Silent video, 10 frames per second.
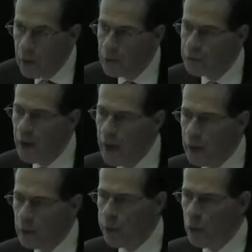And the
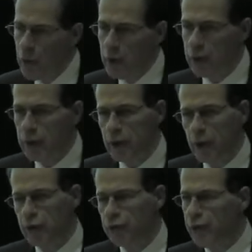final point
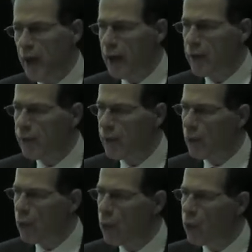is that
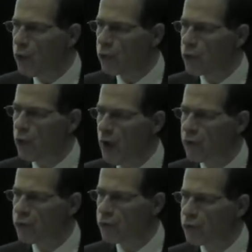with
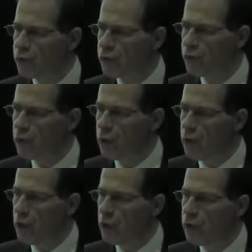crisis,
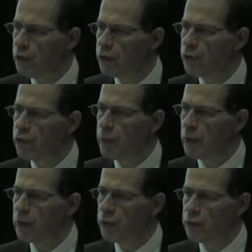the
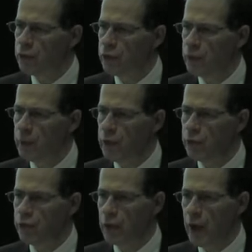disability system in
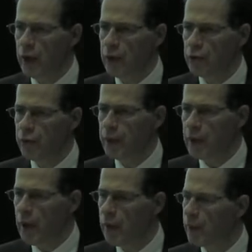Australia has
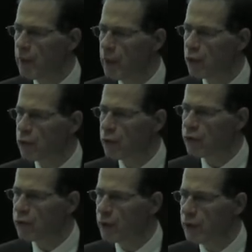become
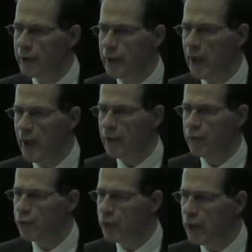increasingly
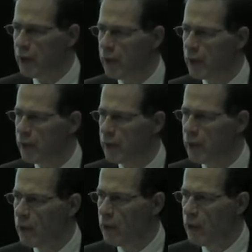unfair.
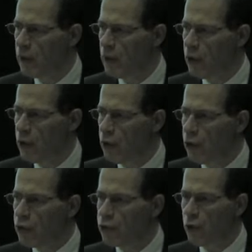
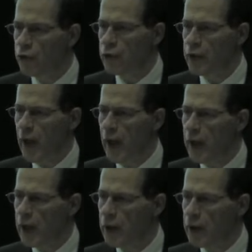So
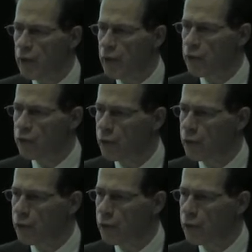today, the